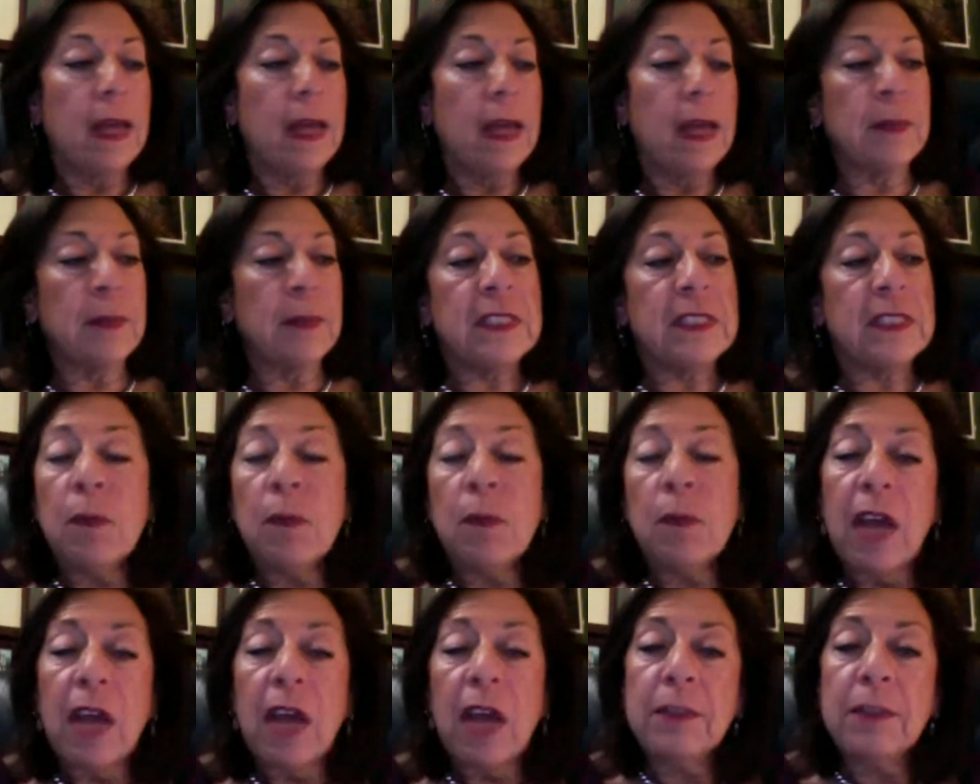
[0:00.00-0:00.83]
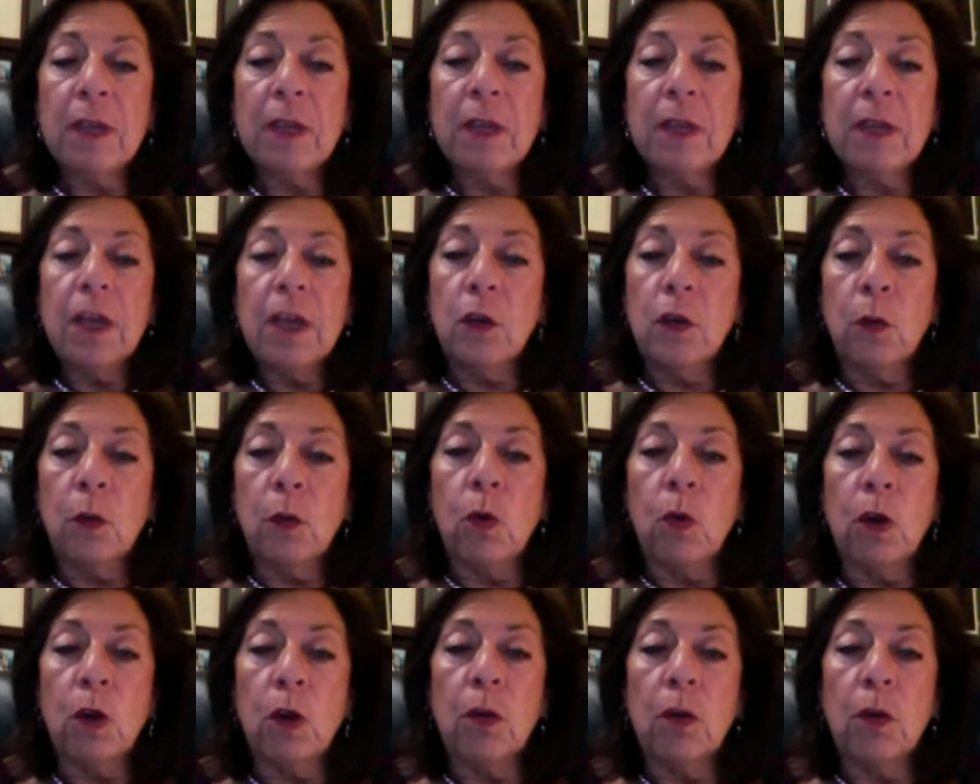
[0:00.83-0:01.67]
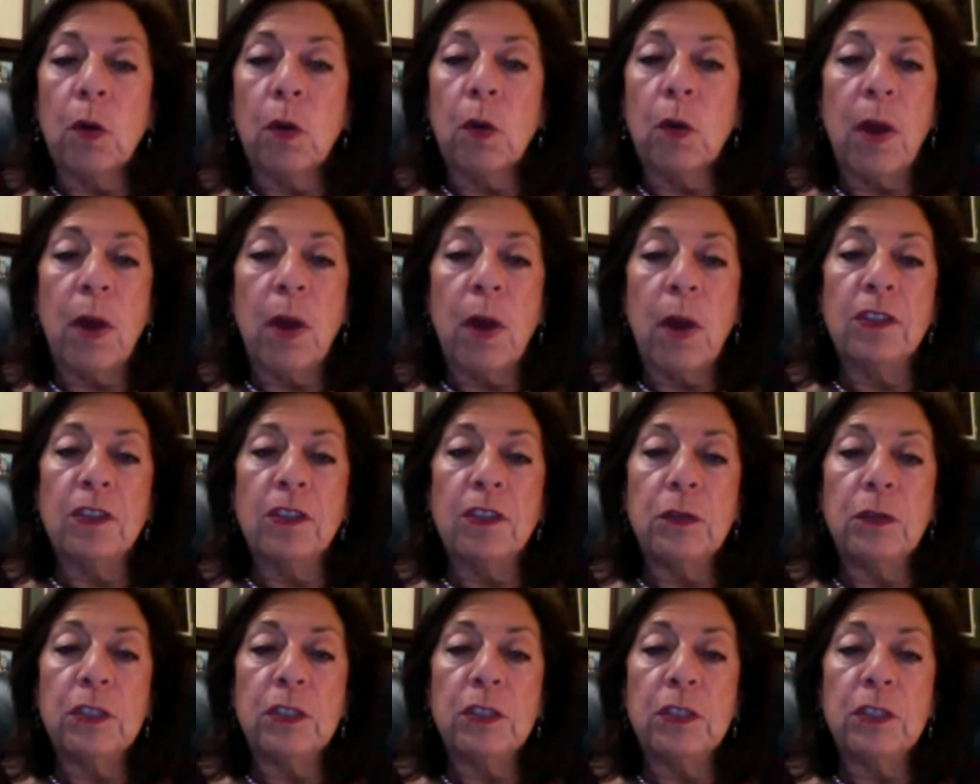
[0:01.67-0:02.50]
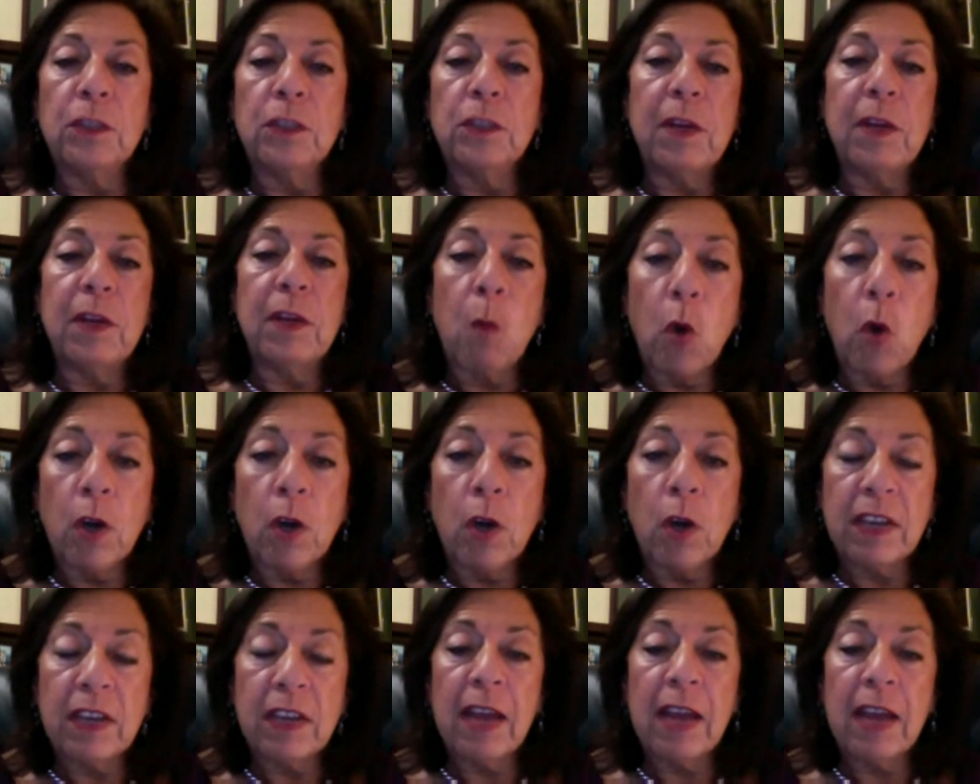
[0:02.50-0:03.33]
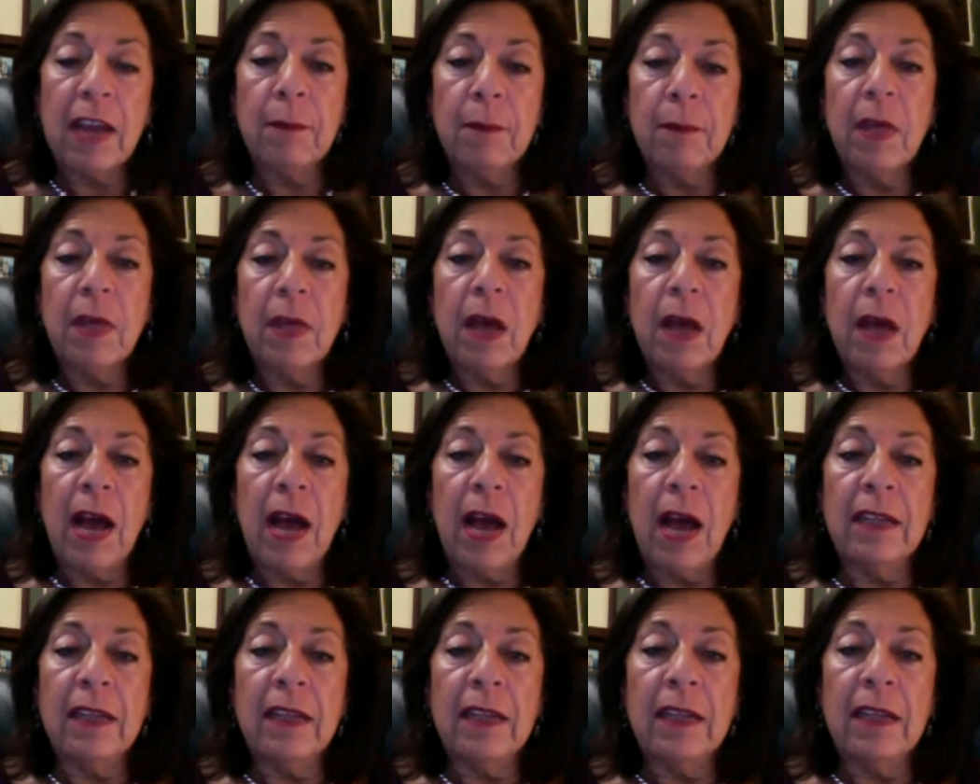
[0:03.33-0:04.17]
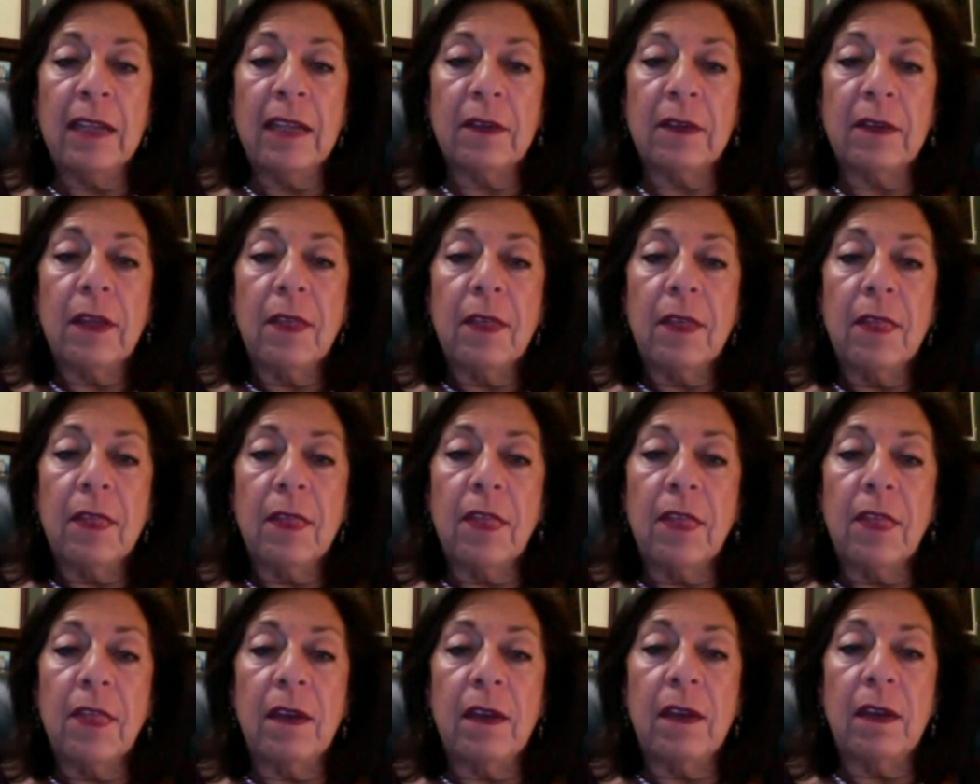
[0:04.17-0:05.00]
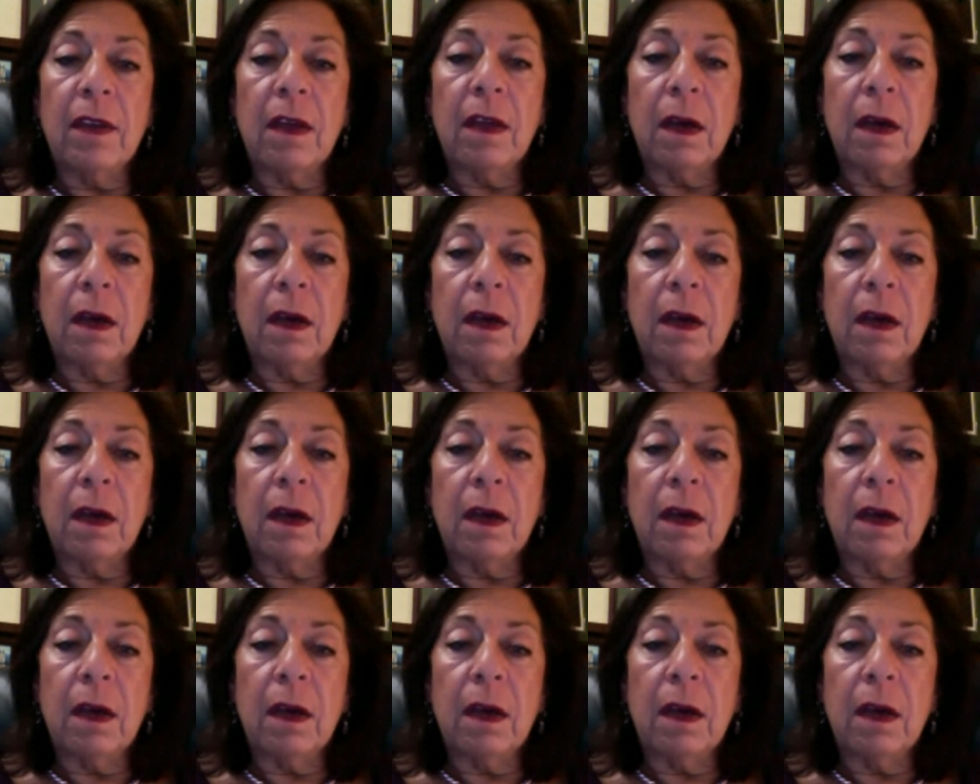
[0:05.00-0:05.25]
I mean, sometimes your work requires you to spend more time on it than